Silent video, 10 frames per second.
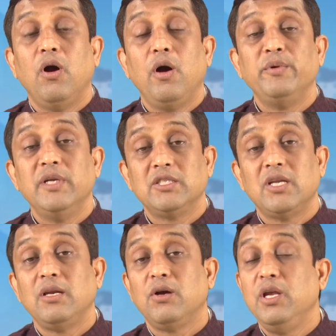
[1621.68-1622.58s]
of
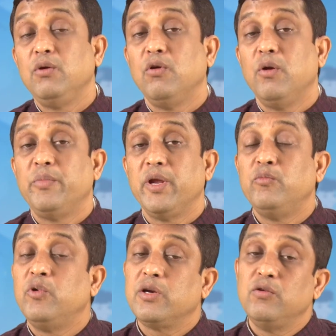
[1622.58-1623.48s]
National Curriculum
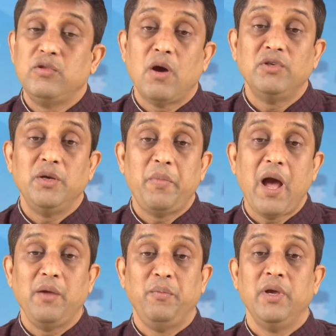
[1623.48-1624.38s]
Framework
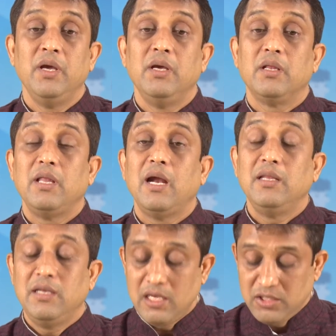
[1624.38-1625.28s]
2005, that
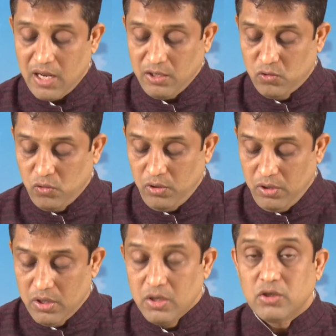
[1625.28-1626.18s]
the national
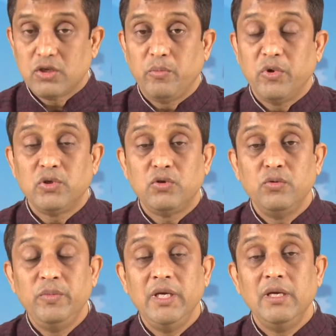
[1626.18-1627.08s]
goal supposed to
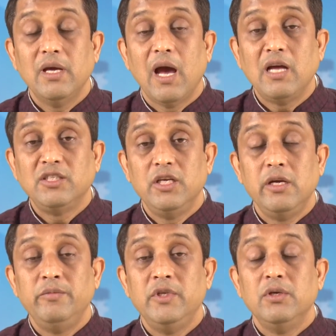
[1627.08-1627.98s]
be
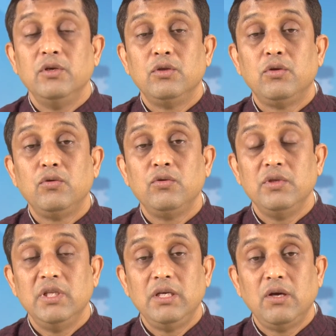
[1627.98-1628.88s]
achieved
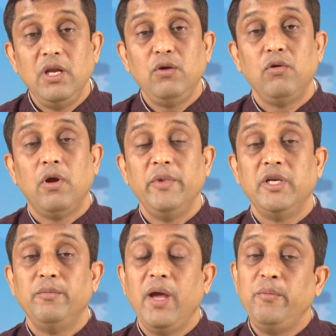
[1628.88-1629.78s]
through the curriculum.
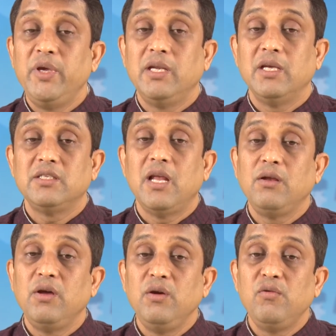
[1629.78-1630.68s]
It may be a national
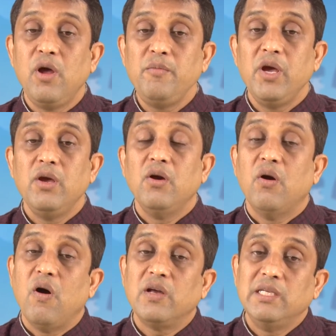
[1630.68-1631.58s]
curriculum
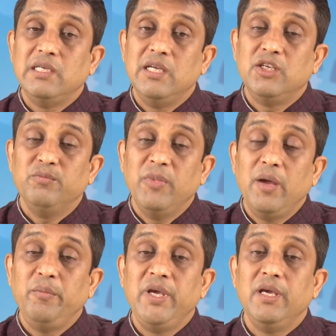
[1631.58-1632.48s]
or it
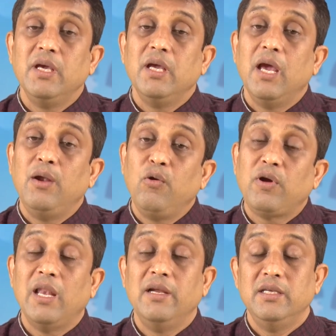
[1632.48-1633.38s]
may be a
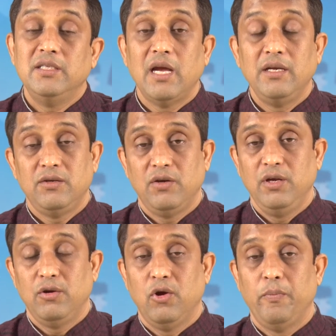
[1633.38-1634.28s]
locally designed
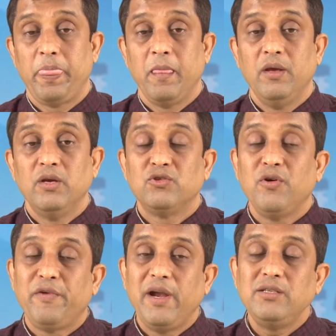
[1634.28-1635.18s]
curriculum.
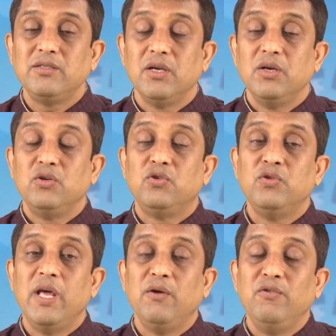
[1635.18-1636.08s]
So friends,
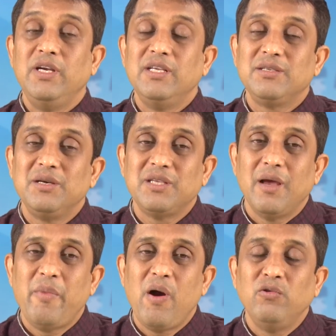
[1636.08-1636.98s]
today we discuss
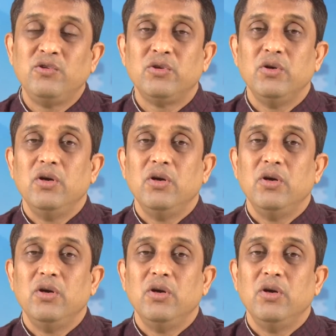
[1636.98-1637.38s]
about